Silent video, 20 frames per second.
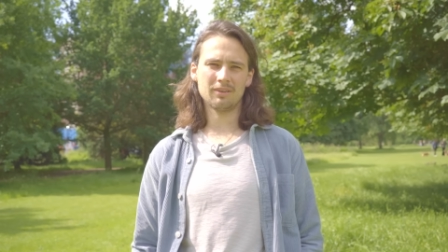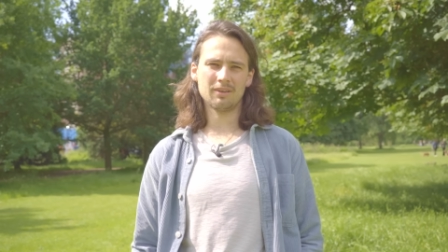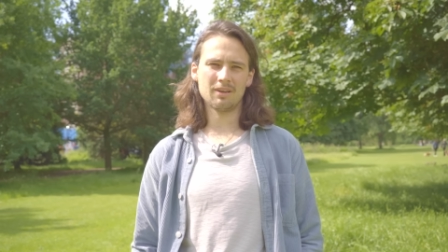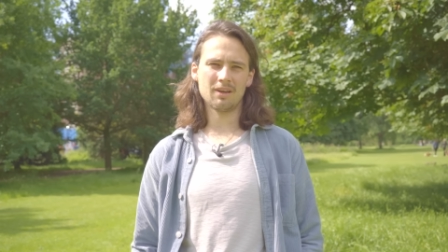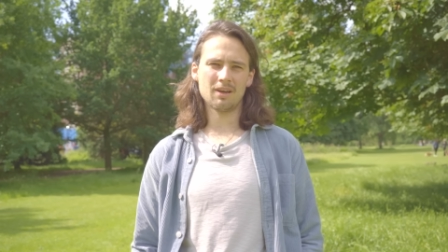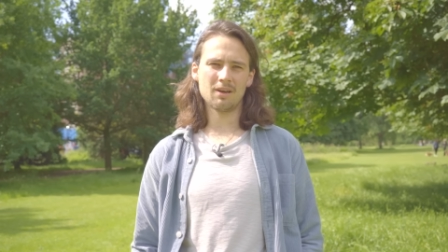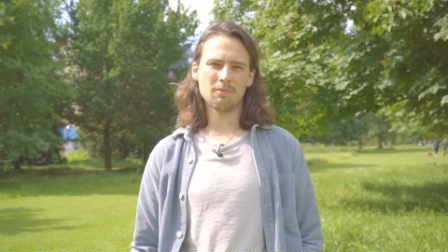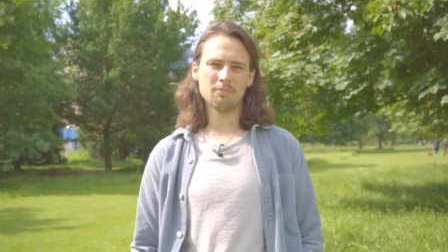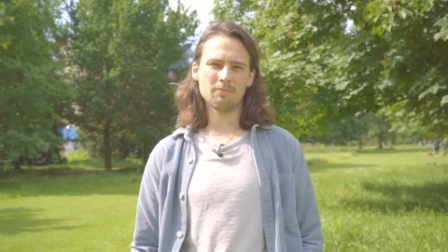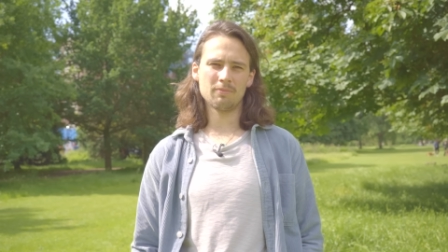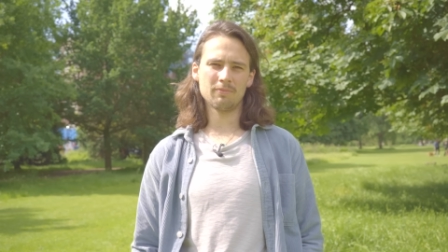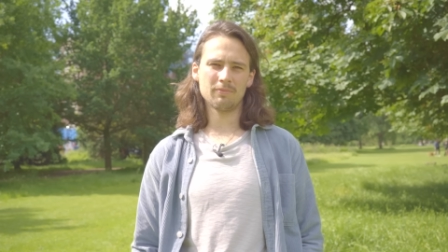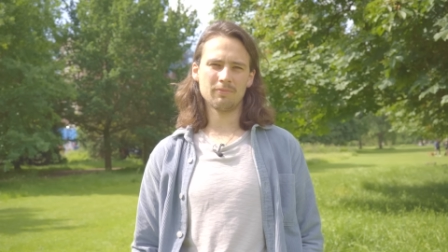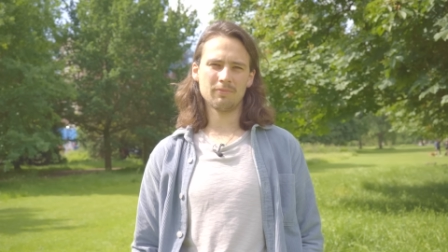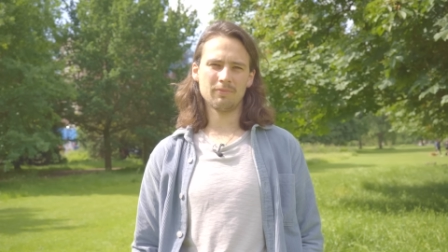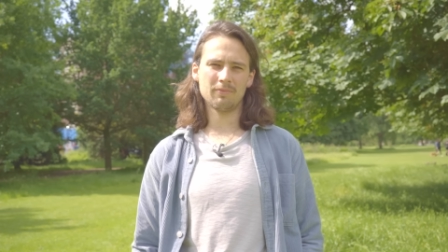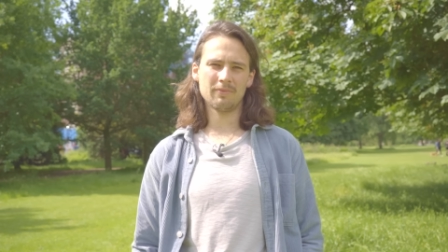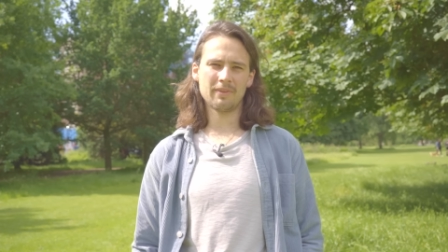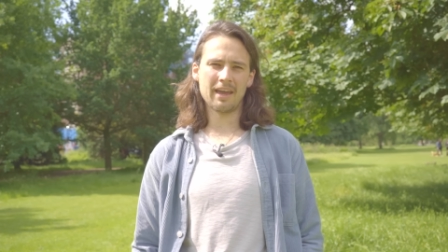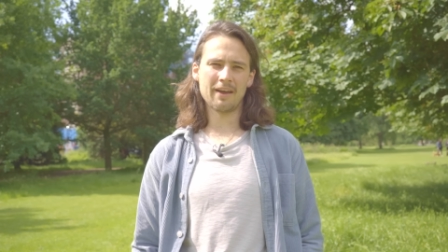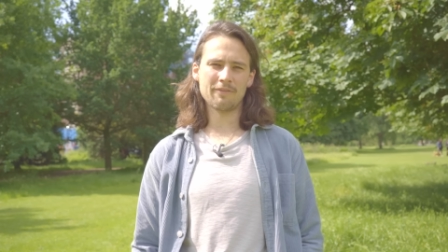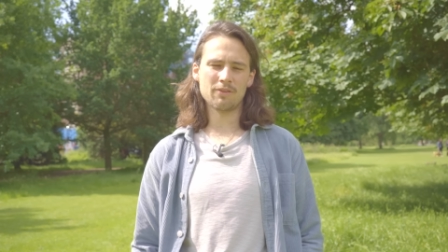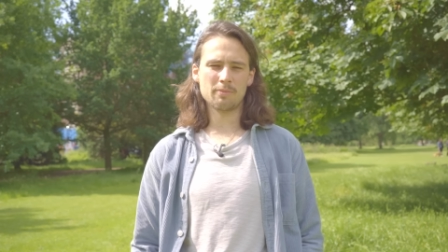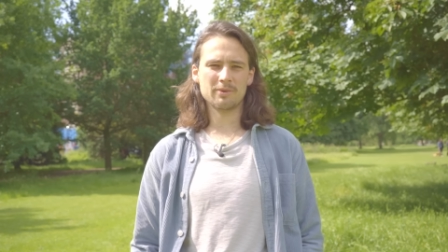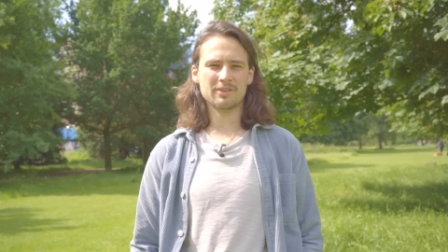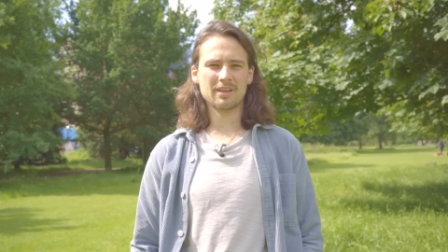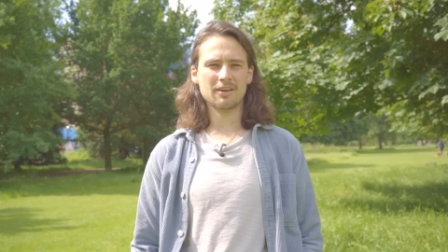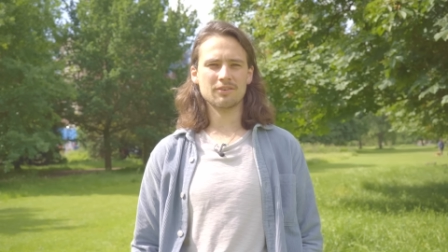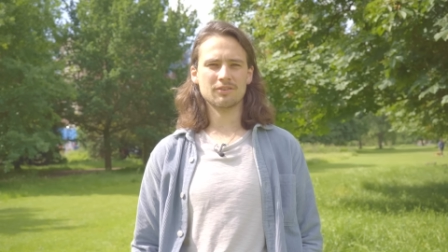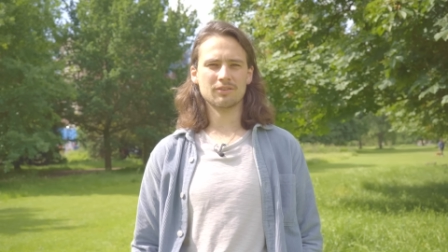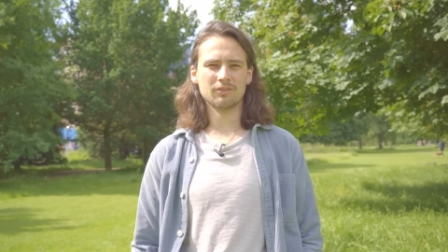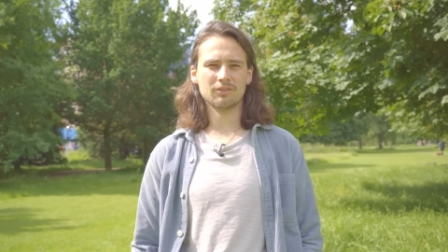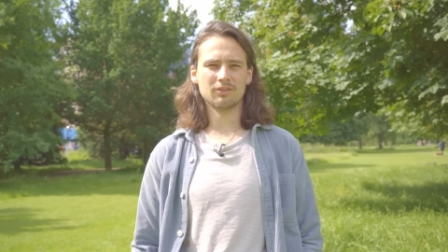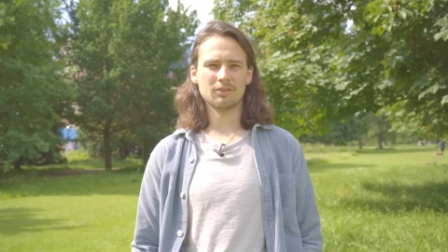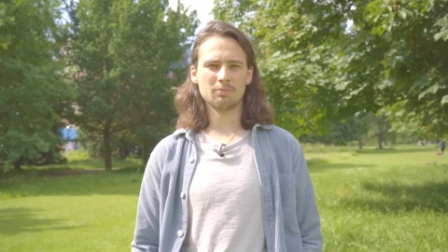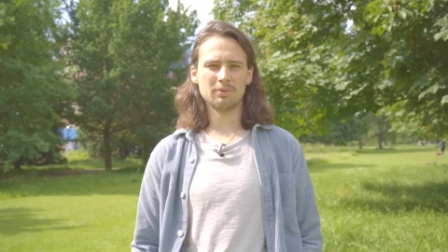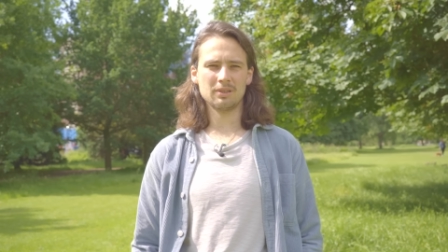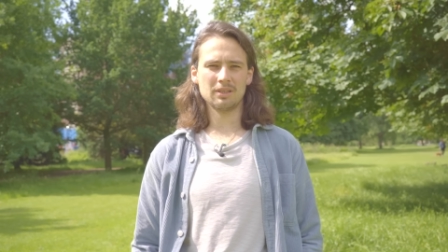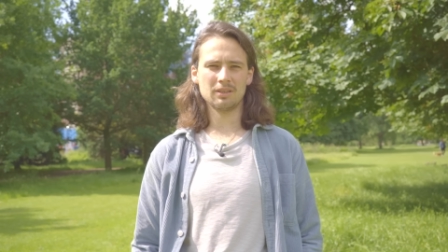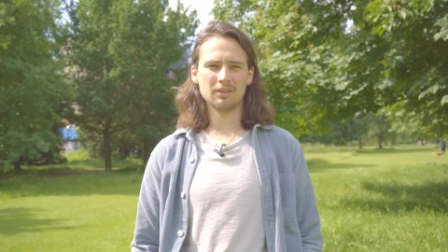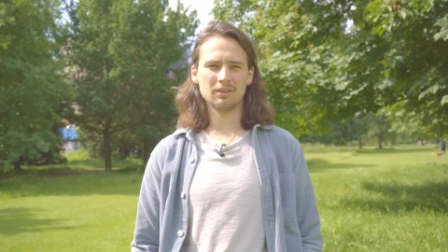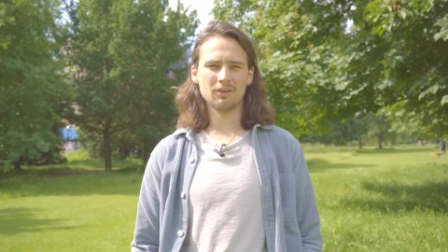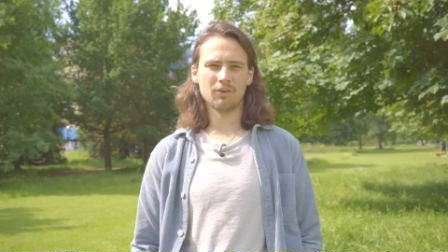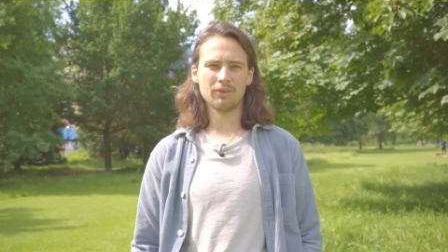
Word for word: um, they have the potential to be